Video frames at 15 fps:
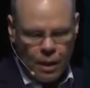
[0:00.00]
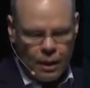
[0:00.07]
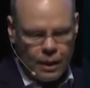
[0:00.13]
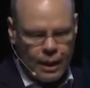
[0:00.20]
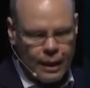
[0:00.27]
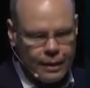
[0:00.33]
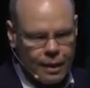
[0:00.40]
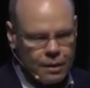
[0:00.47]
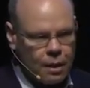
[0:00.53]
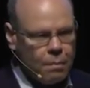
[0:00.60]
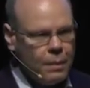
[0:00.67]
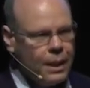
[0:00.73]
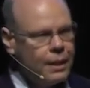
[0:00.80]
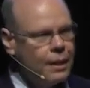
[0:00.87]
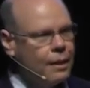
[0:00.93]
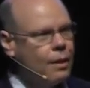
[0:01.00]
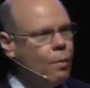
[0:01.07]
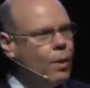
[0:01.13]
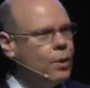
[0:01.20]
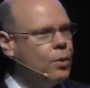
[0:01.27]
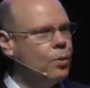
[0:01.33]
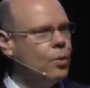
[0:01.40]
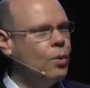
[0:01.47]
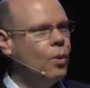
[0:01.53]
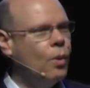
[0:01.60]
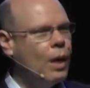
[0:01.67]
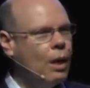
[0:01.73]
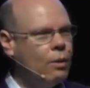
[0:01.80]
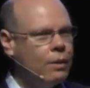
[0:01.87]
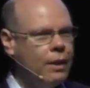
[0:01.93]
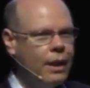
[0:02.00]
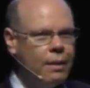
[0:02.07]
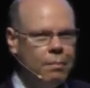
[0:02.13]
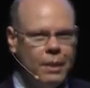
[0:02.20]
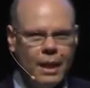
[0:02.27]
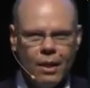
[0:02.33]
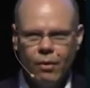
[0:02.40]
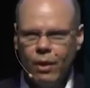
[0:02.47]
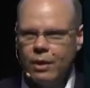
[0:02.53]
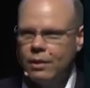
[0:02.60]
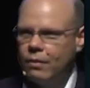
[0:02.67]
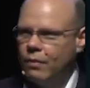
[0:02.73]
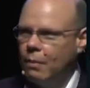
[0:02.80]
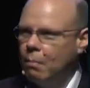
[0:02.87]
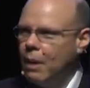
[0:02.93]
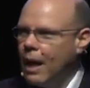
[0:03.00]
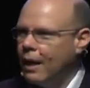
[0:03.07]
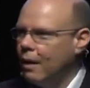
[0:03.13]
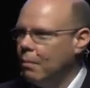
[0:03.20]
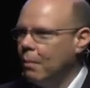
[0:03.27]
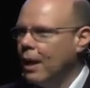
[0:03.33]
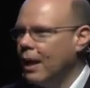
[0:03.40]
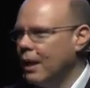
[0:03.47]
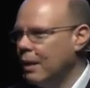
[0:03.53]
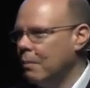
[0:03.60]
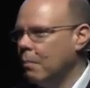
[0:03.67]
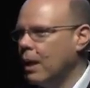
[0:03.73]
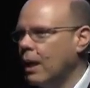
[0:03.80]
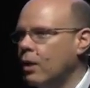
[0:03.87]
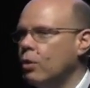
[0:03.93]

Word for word: That doesn't mean that I want you to go out there and be aggressive and buy and buy and buy.